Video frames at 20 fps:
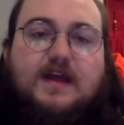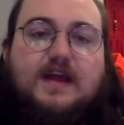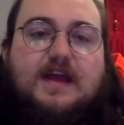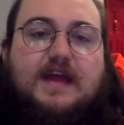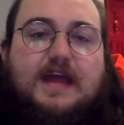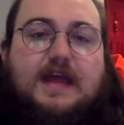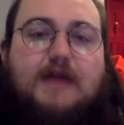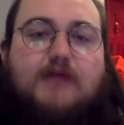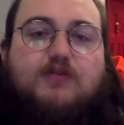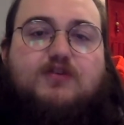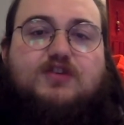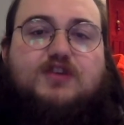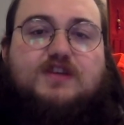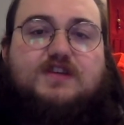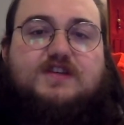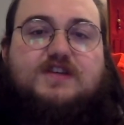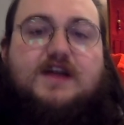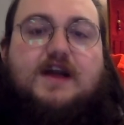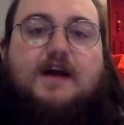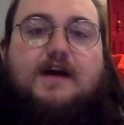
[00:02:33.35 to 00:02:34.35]
It was
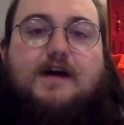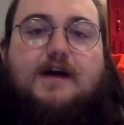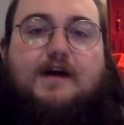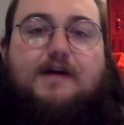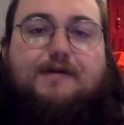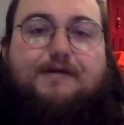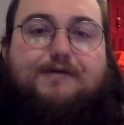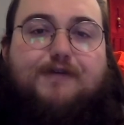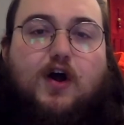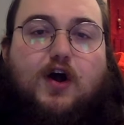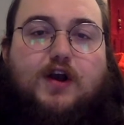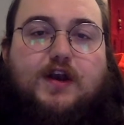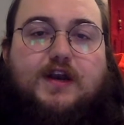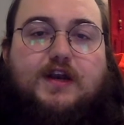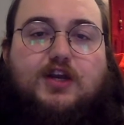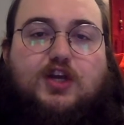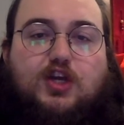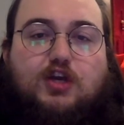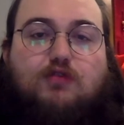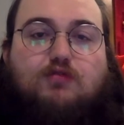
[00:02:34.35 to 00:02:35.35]
just a fun
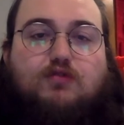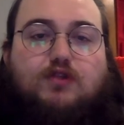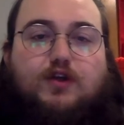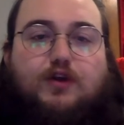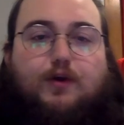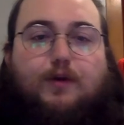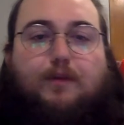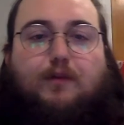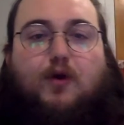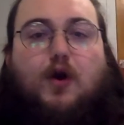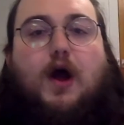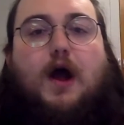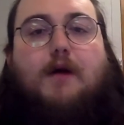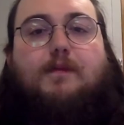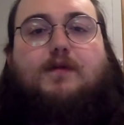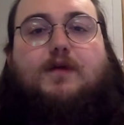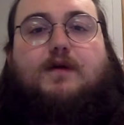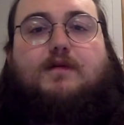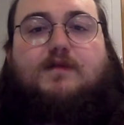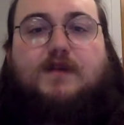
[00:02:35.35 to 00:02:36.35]
and cute little
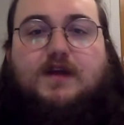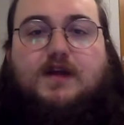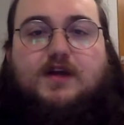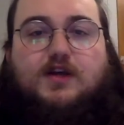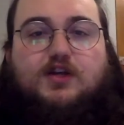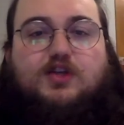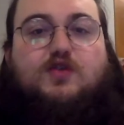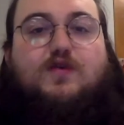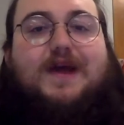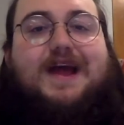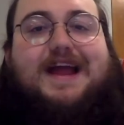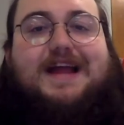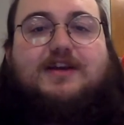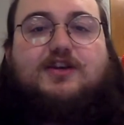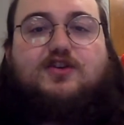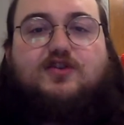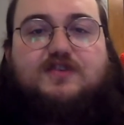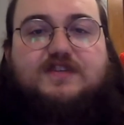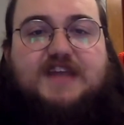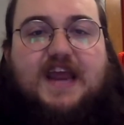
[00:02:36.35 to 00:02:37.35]
problem to
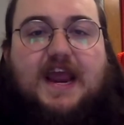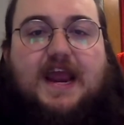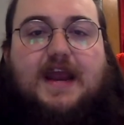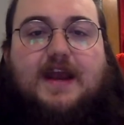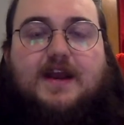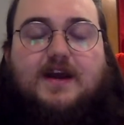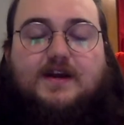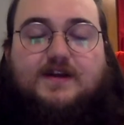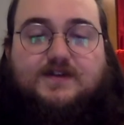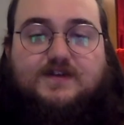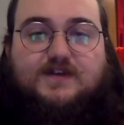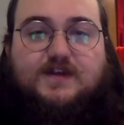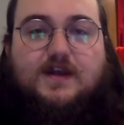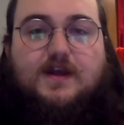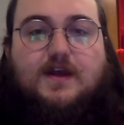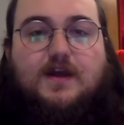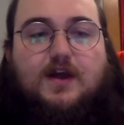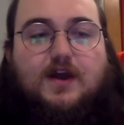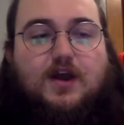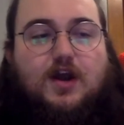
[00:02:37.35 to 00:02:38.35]
entertain us.
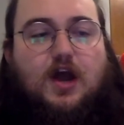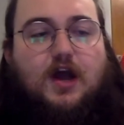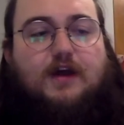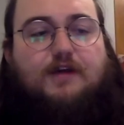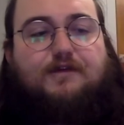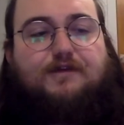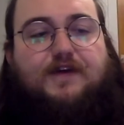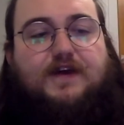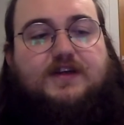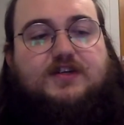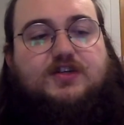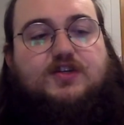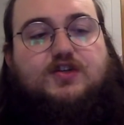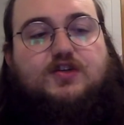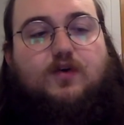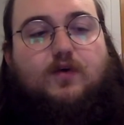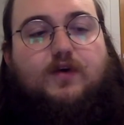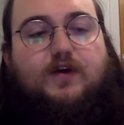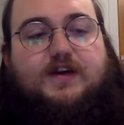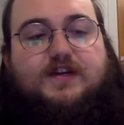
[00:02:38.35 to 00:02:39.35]
Nonfiction
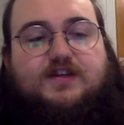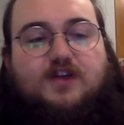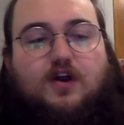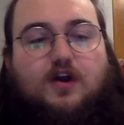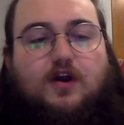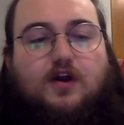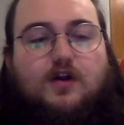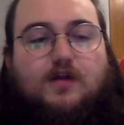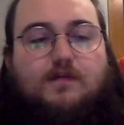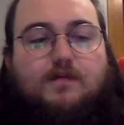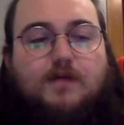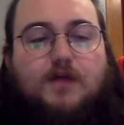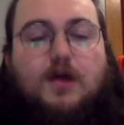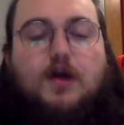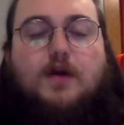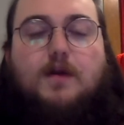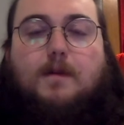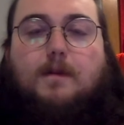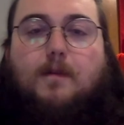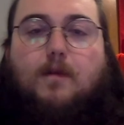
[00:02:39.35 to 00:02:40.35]
stories are
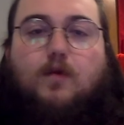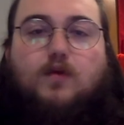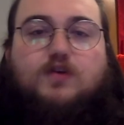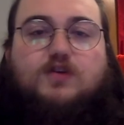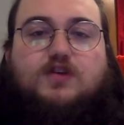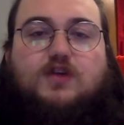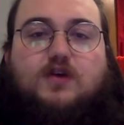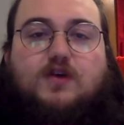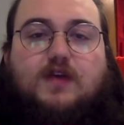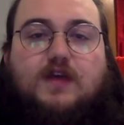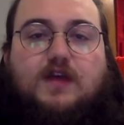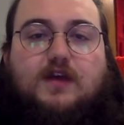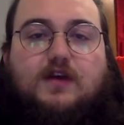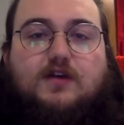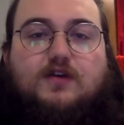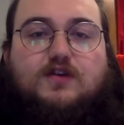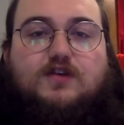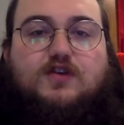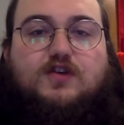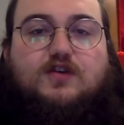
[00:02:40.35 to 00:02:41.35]
more so
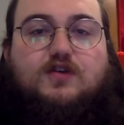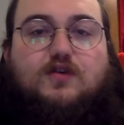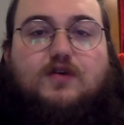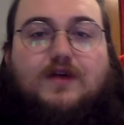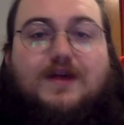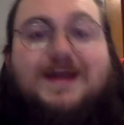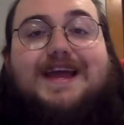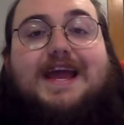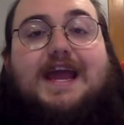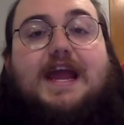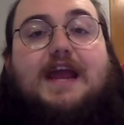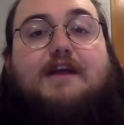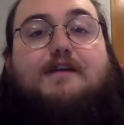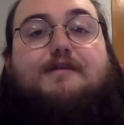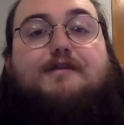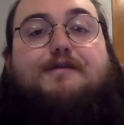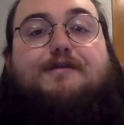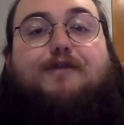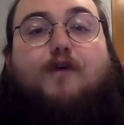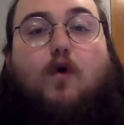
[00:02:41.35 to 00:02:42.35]
here to
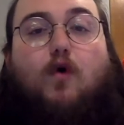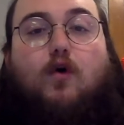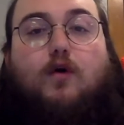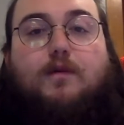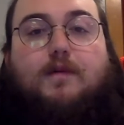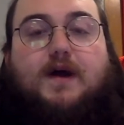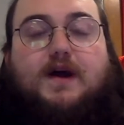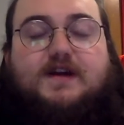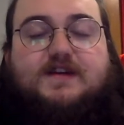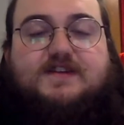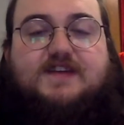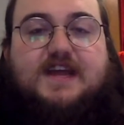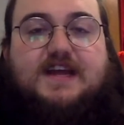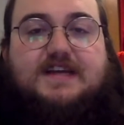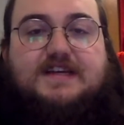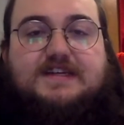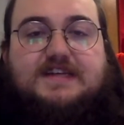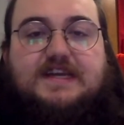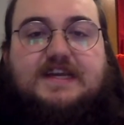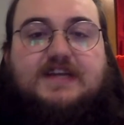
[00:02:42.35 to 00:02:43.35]
inform us
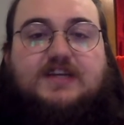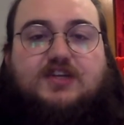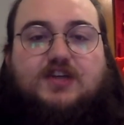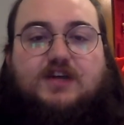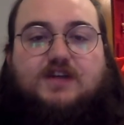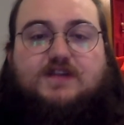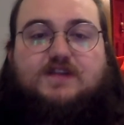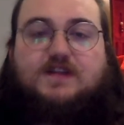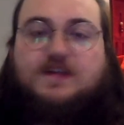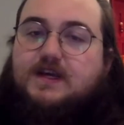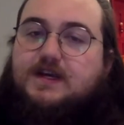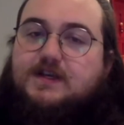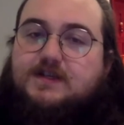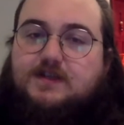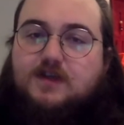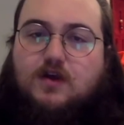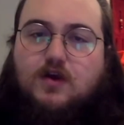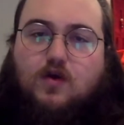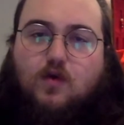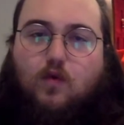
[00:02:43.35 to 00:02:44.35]
and teach us
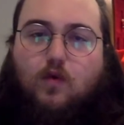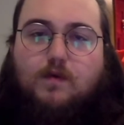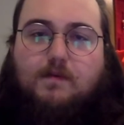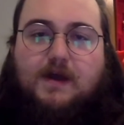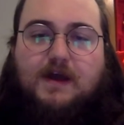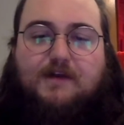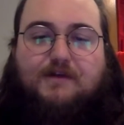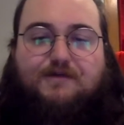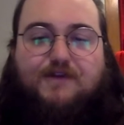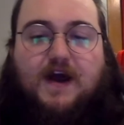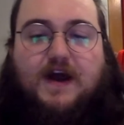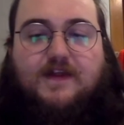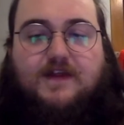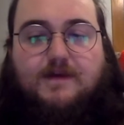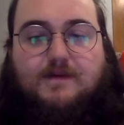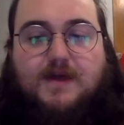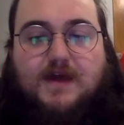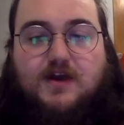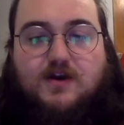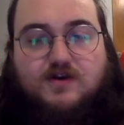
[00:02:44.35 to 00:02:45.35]
things. We might find
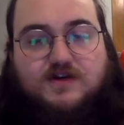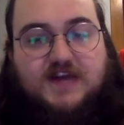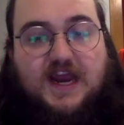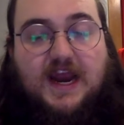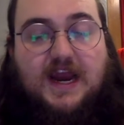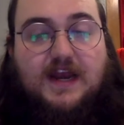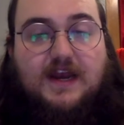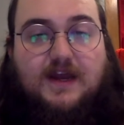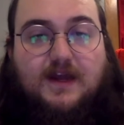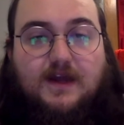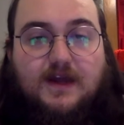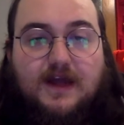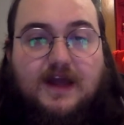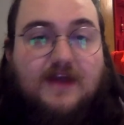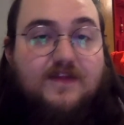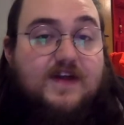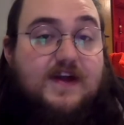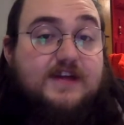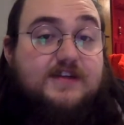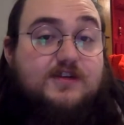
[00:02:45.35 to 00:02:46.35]
them entertaining,
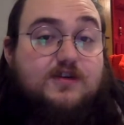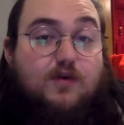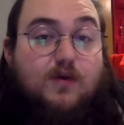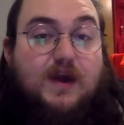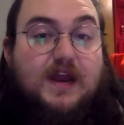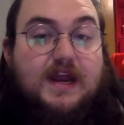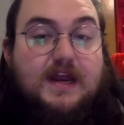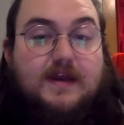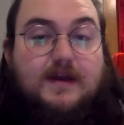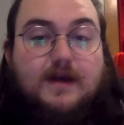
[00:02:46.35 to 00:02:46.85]
and that's great,